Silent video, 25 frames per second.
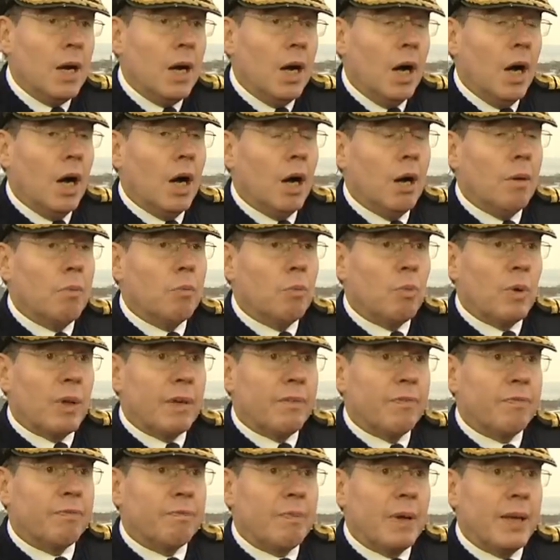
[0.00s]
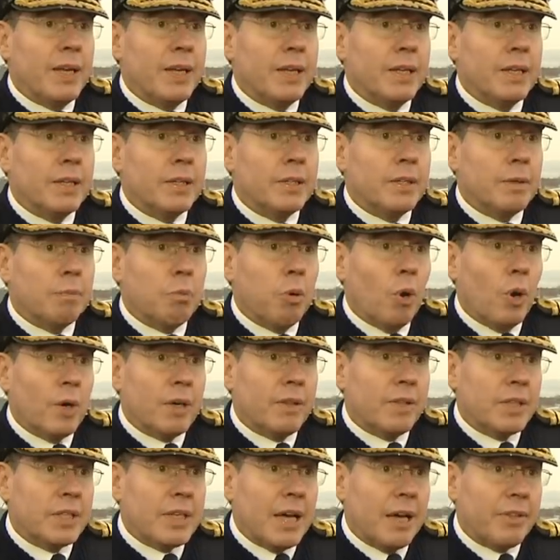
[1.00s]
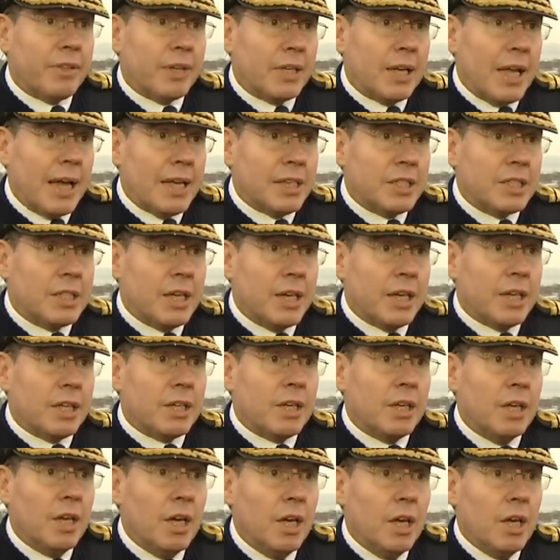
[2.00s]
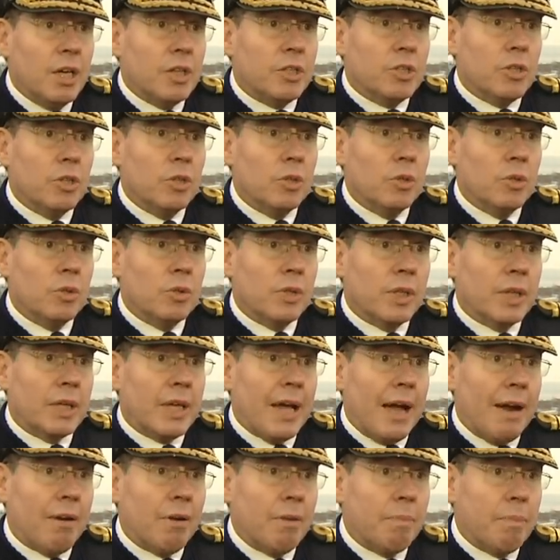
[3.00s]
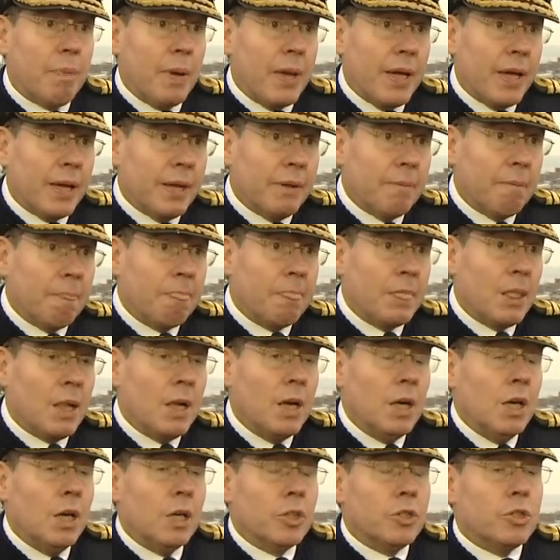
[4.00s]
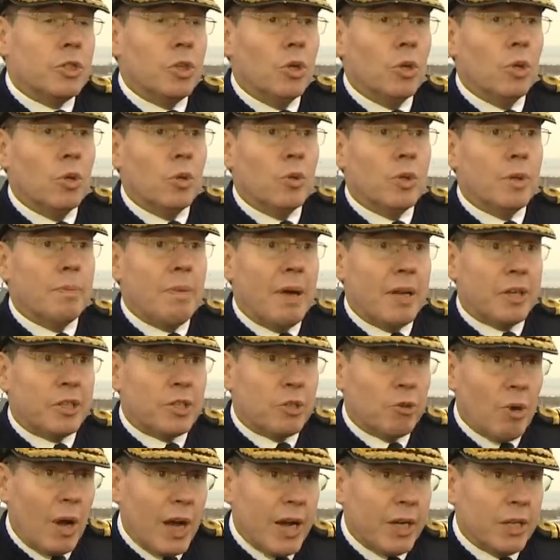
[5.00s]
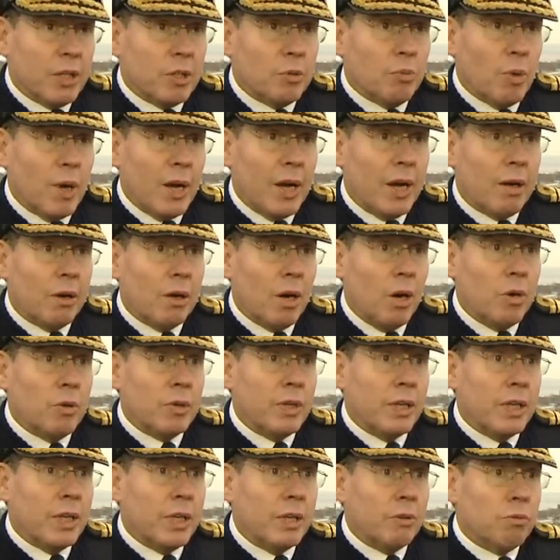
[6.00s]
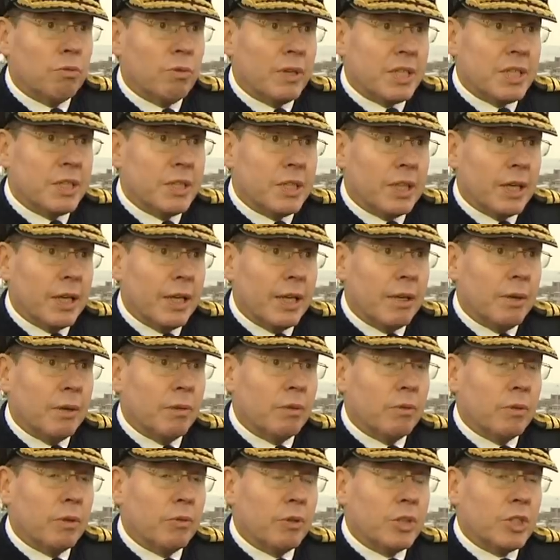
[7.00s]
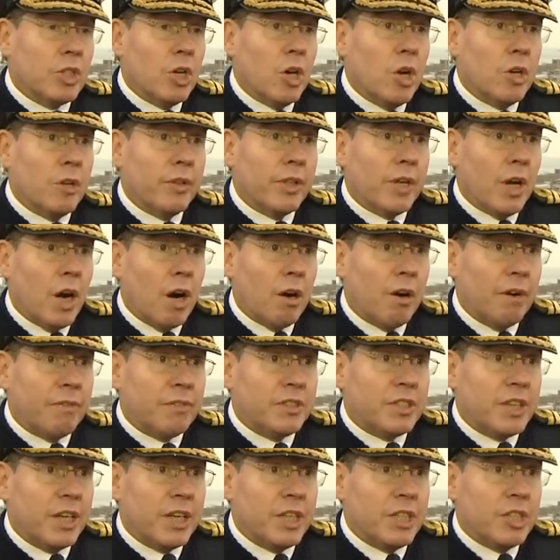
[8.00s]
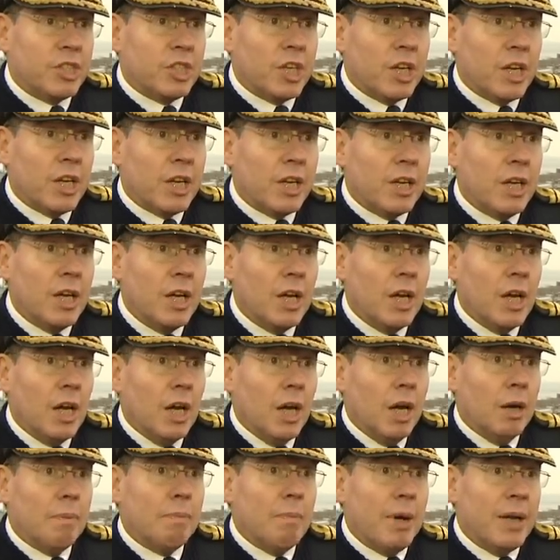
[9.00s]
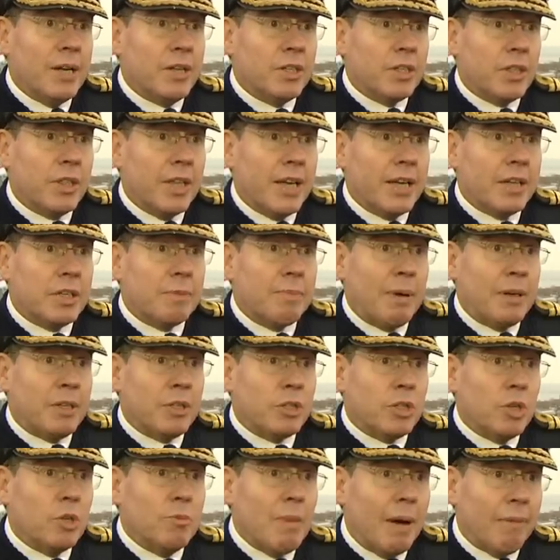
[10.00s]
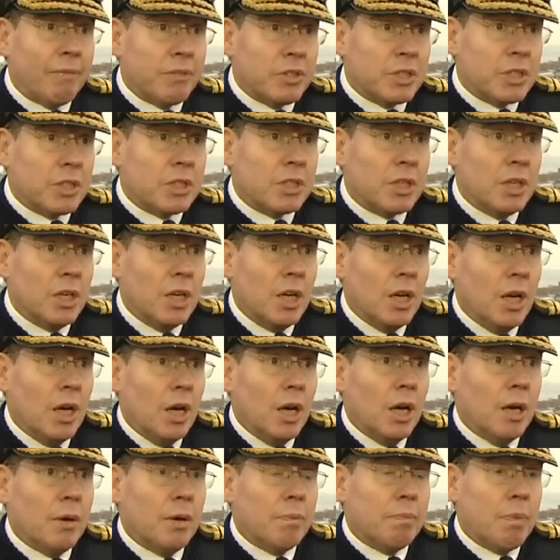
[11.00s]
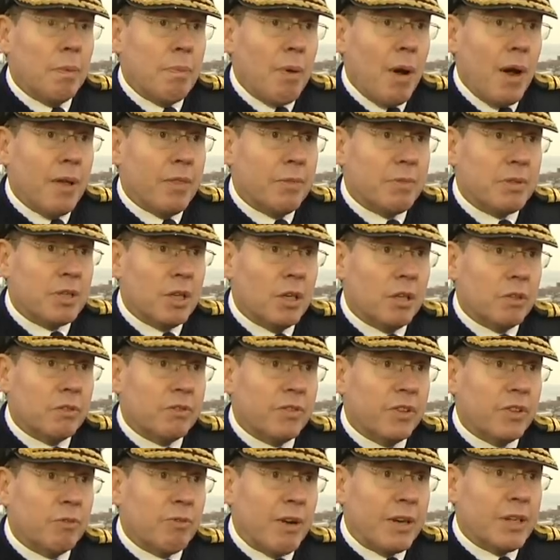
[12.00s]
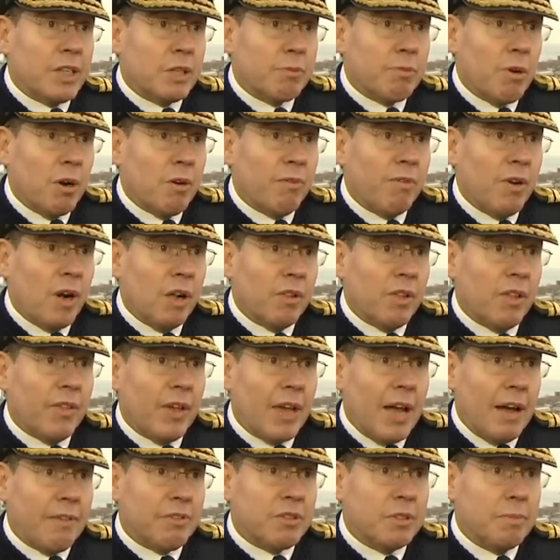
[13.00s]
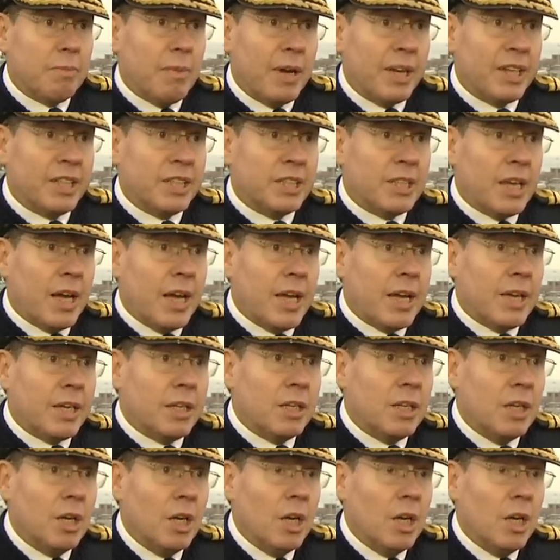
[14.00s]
Um, we've been deployed to the South Atlantic, to the Caribbean, to the Mediterranean, where only recently the return of the RFTG uh, meant they'd spent two months uh, preparing themselves for the readiness profile that they have to maintain.